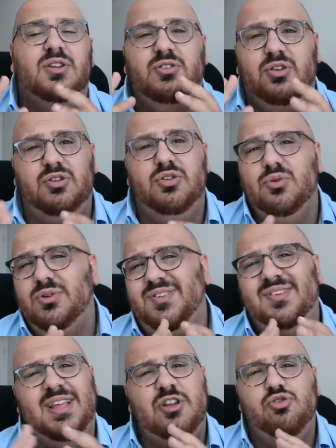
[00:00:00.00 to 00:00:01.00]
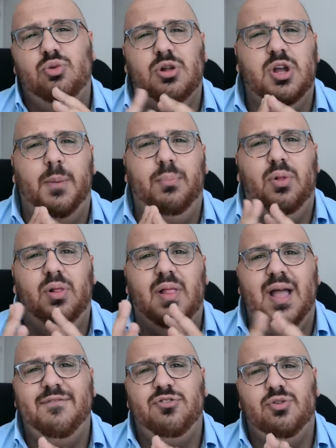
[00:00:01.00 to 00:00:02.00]
to do, to schedule a couple of
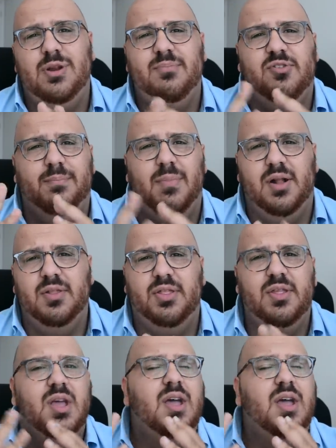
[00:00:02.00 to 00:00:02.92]
live streams a month